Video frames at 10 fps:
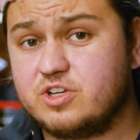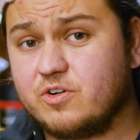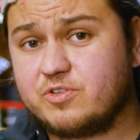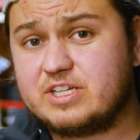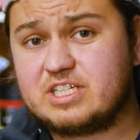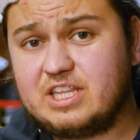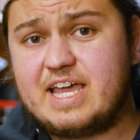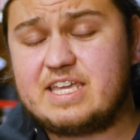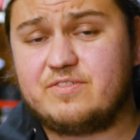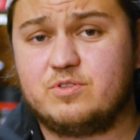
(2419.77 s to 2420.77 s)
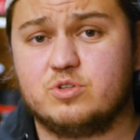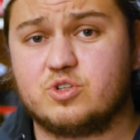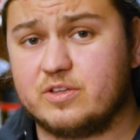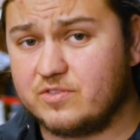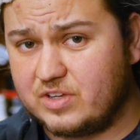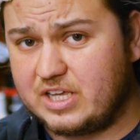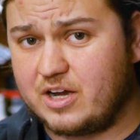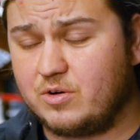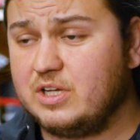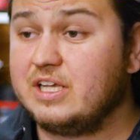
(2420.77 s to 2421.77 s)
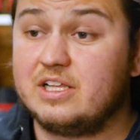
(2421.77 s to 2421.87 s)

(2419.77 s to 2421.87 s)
Don't forget to like if you enjoyed the video,